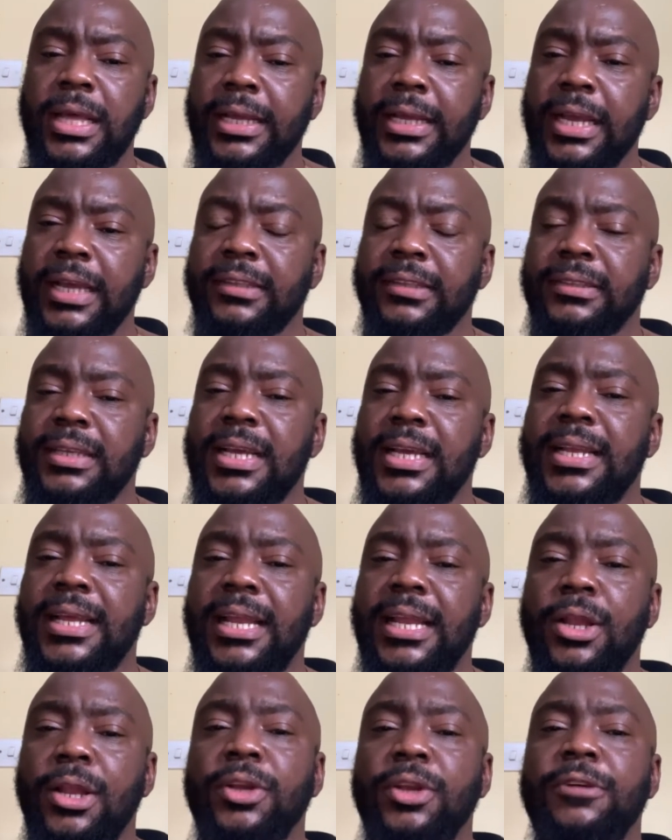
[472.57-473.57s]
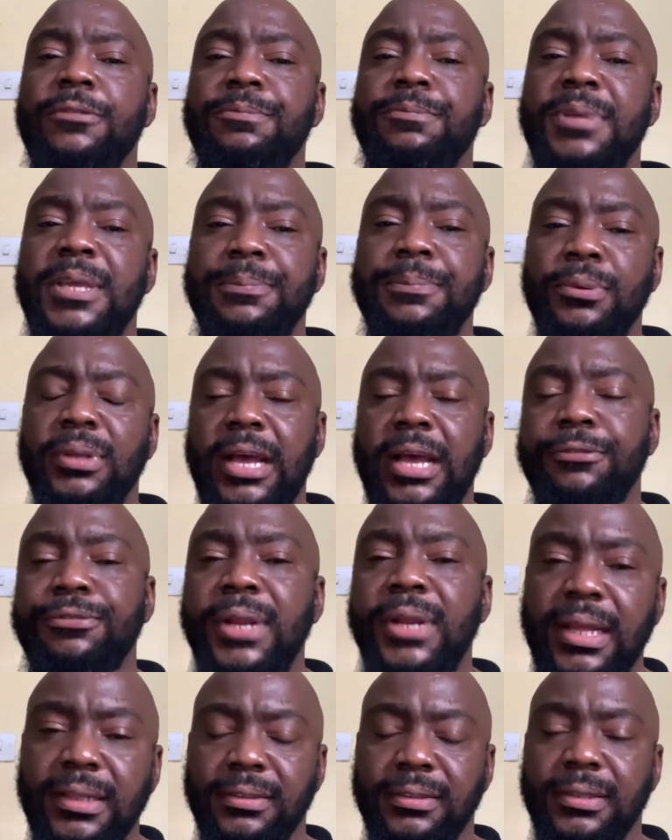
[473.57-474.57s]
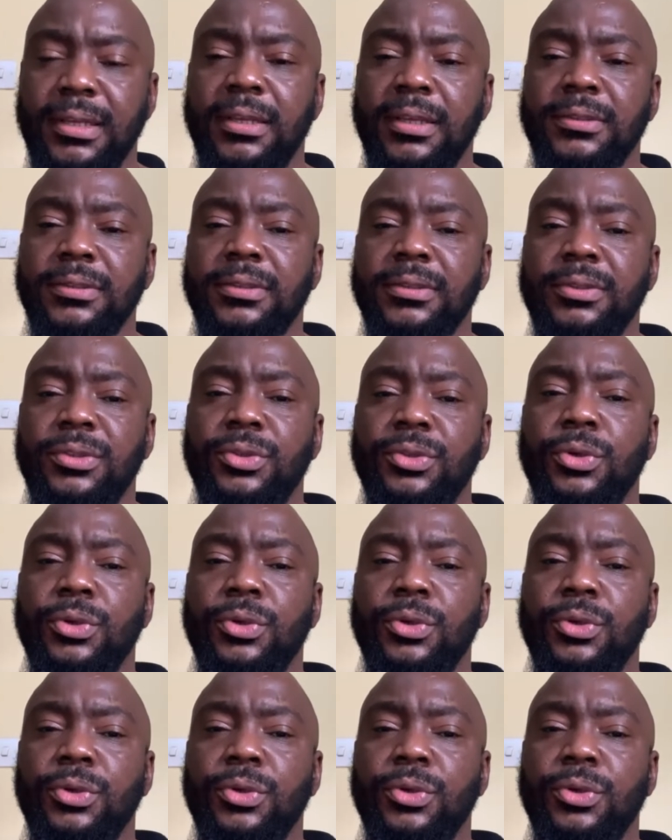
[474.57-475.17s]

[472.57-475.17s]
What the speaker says: Like I said, a lot of people are freelancers.